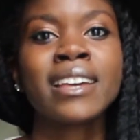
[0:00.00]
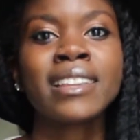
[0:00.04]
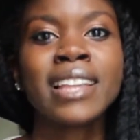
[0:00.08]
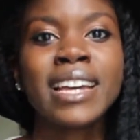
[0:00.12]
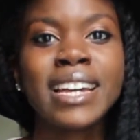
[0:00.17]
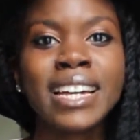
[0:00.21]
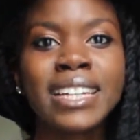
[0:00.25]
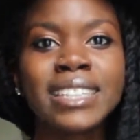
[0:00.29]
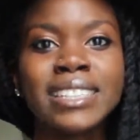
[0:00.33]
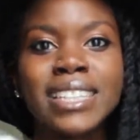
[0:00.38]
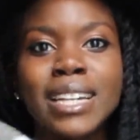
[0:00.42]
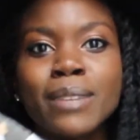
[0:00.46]

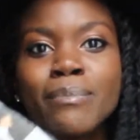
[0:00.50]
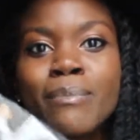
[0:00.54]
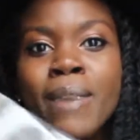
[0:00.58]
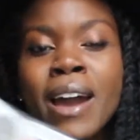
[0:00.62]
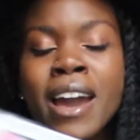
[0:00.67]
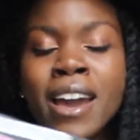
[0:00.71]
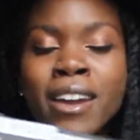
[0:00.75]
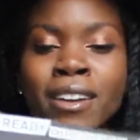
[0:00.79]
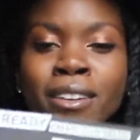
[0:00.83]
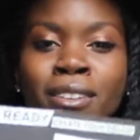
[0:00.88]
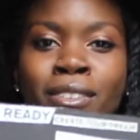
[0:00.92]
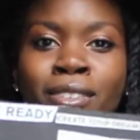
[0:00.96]
Like I said,
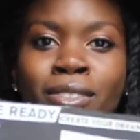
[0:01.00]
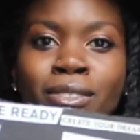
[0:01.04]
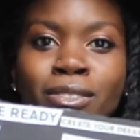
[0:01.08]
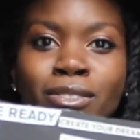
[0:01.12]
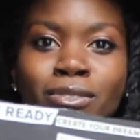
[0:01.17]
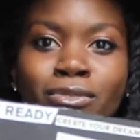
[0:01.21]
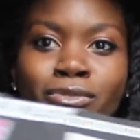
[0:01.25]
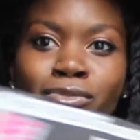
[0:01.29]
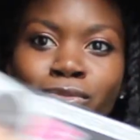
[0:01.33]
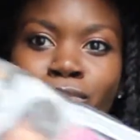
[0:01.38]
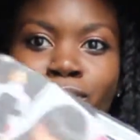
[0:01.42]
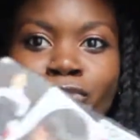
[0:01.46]
my
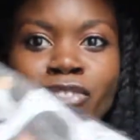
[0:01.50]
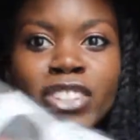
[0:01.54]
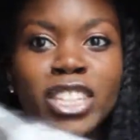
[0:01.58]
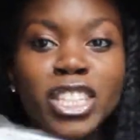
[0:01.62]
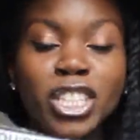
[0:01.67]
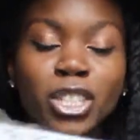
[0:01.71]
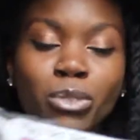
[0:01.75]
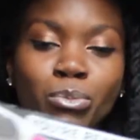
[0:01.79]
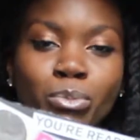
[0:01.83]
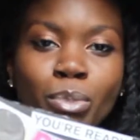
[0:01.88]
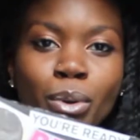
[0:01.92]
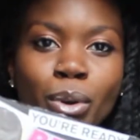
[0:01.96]

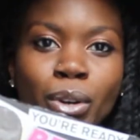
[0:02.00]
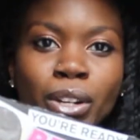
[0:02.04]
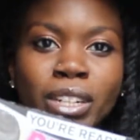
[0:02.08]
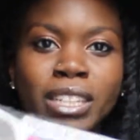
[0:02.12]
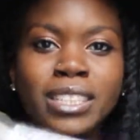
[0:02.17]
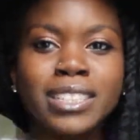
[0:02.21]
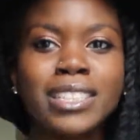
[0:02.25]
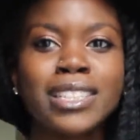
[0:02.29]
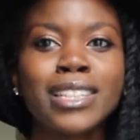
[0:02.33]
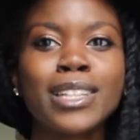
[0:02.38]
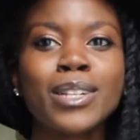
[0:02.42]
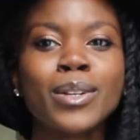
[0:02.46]
vision board
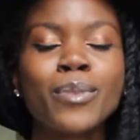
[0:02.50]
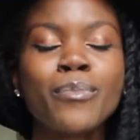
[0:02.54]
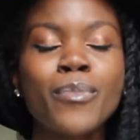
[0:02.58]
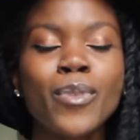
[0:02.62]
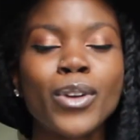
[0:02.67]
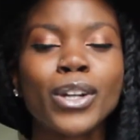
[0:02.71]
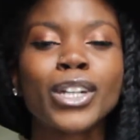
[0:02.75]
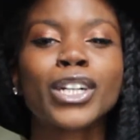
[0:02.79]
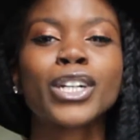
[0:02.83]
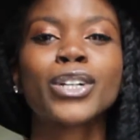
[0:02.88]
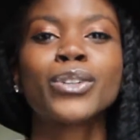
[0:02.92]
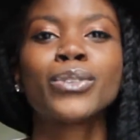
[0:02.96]
is a little
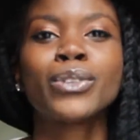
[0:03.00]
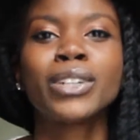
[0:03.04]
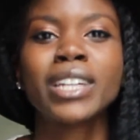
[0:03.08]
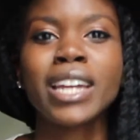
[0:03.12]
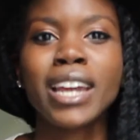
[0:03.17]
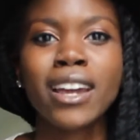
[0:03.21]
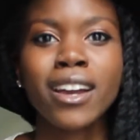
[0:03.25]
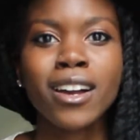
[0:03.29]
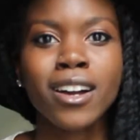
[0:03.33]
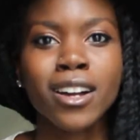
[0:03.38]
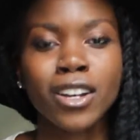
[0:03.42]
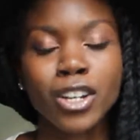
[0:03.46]
more
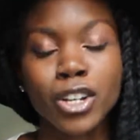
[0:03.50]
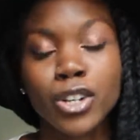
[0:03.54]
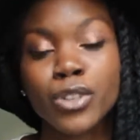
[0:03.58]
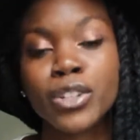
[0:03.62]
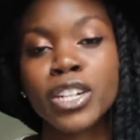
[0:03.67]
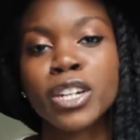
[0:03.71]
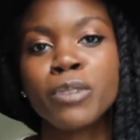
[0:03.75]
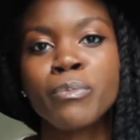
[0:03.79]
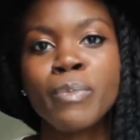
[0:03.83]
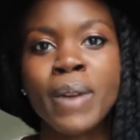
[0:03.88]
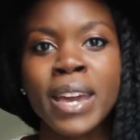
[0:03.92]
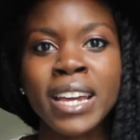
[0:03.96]
career uh,
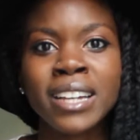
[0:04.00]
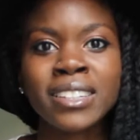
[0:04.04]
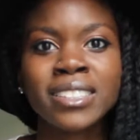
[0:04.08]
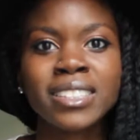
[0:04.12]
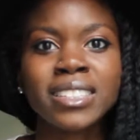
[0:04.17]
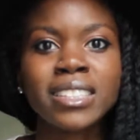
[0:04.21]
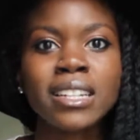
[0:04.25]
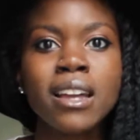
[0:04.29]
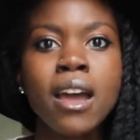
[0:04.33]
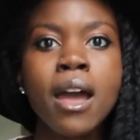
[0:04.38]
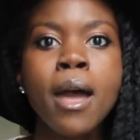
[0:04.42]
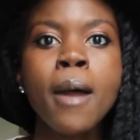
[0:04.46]
career
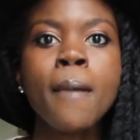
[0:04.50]
based